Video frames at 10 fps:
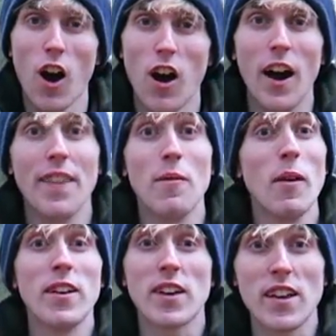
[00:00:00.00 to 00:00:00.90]
hot and then
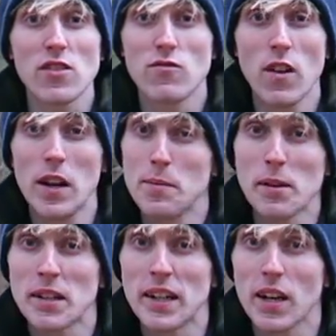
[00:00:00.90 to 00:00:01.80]
when it gets really
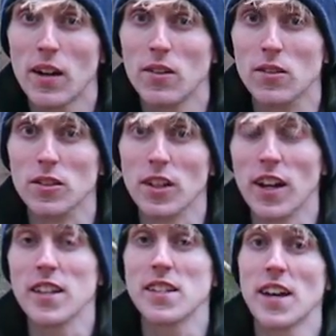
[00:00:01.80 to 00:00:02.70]
bitterly cold,
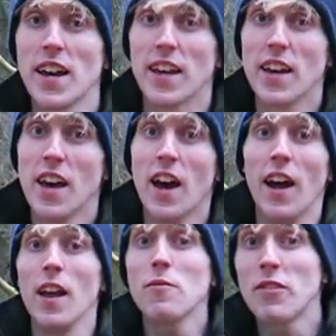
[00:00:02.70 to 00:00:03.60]
like today.
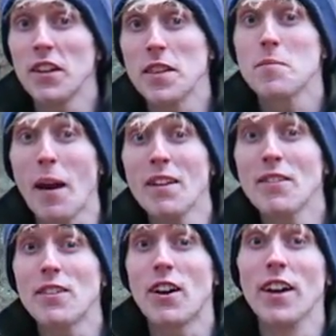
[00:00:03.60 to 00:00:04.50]
And I'm feeling the
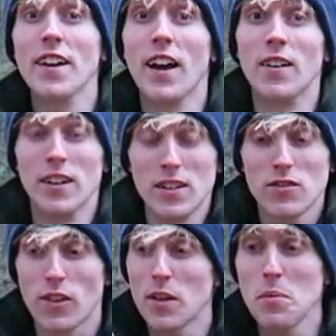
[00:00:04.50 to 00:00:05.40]
benefit right now.
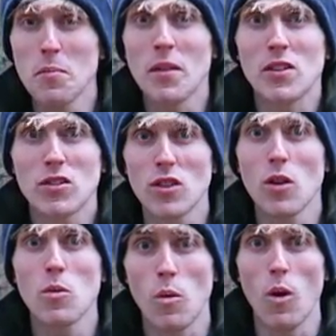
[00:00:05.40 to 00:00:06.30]
It's keeping me
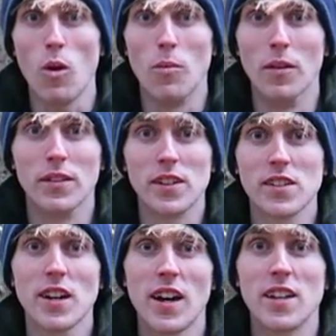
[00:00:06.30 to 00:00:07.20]
so warm on the
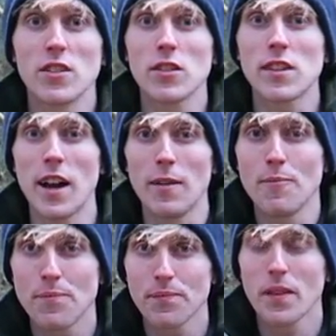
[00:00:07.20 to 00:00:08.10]
inside. It's just that,
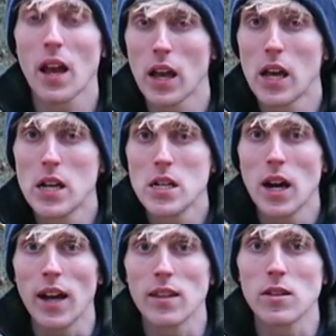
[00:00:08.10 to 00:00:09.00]

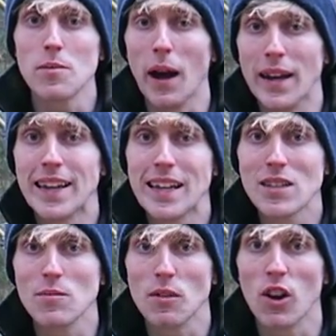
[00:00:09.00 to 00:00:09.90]
hands up, I
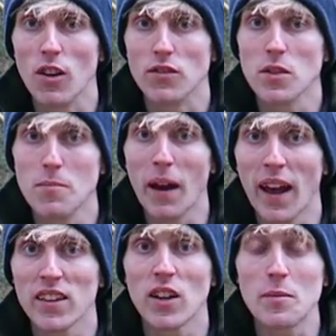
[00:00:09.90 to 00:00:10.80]
need some gloves. My
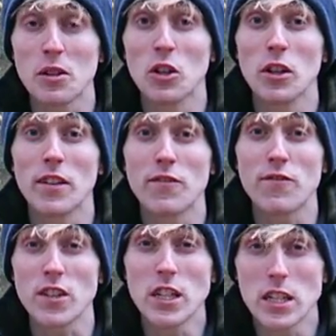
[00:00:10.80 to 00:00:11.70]
hand's absolutely
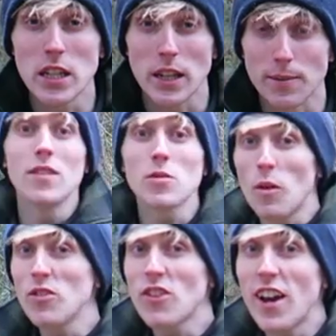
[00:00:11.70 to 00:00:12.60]
freezing. The
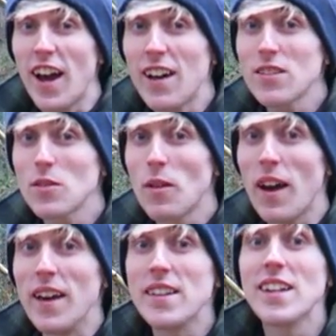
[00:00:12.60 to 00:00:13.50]
Swanndri
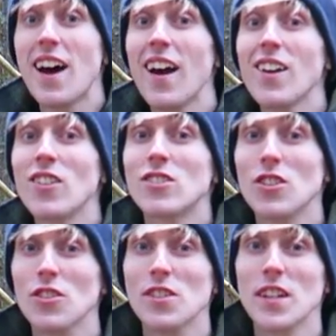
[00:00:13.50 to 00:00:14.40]
outerwear is an icon
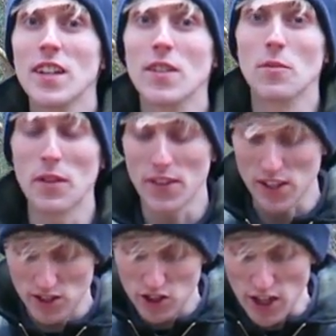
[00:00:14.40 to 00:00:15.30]
to New Zealand with
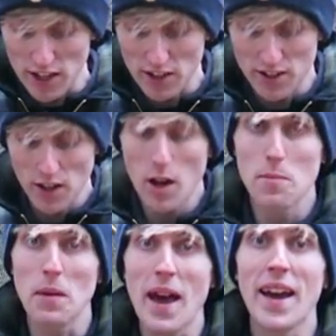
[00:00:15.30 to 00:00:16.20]
its checkered
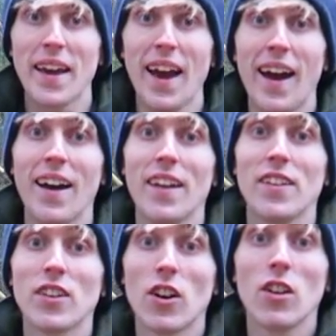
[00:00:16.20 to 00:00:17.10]
black
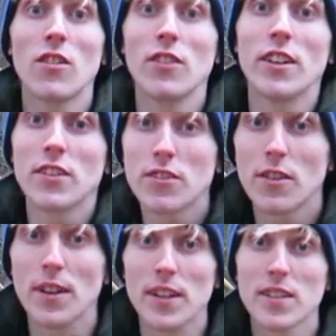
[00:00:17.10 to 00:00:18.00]
and color running
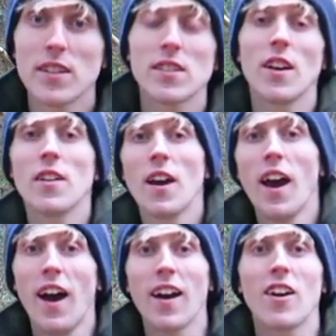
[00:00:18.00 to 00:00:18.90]
through it. So
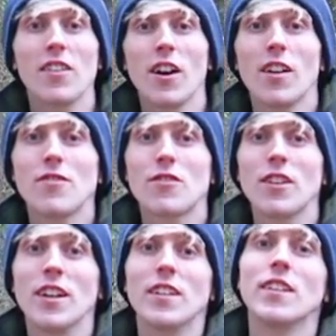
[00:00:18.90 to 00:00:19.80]
I got the olive
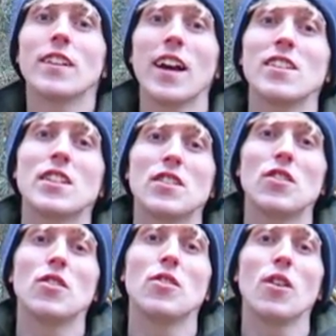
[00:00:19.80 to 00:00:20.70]
green. They actually
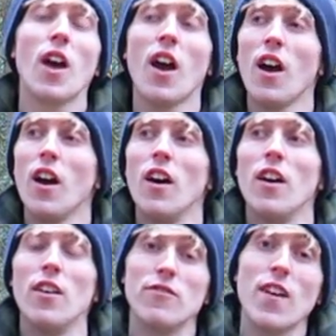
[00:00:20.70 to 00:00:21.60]
do
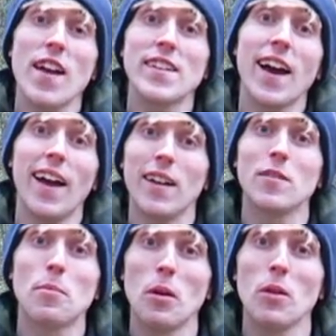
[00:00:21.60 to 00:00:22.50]
red
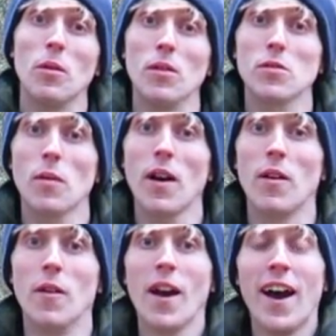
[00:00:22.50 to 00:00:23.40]
and blue as
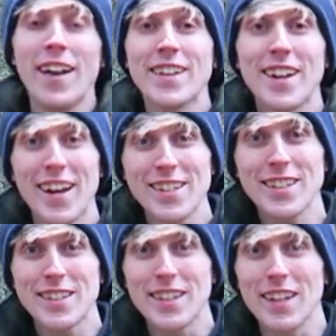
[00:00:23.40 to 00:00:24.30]
well. And you can
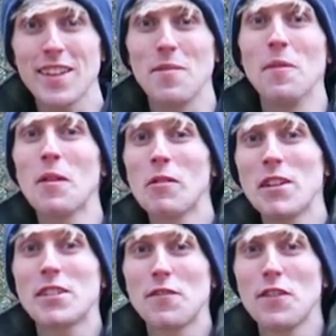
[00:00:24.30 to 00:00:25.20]
actually see them. They were
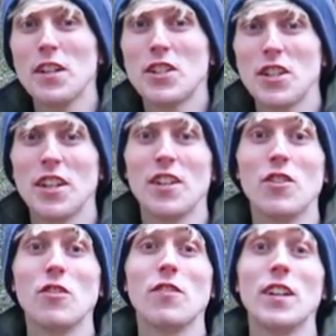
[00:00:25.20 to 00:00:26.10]
actually featured in a
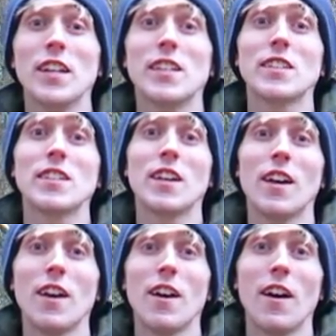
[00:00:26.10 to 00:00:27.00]
new release,
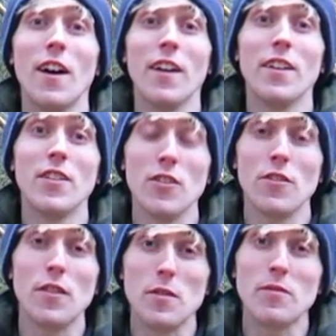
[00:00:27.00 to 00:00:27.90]
and a new
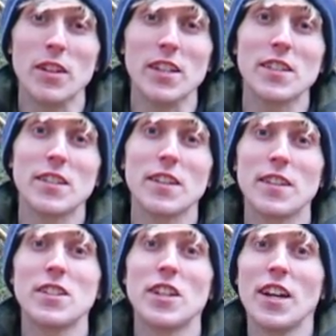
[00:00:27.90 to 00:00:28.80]
film release
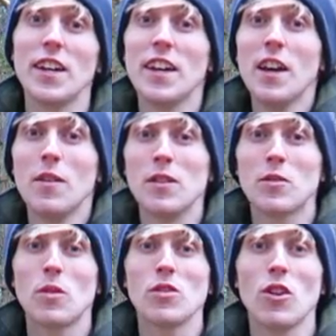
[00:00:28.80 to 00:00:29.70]
this year,
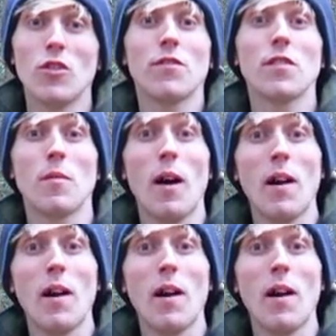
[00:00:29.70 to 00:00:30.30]
which was Hunt for the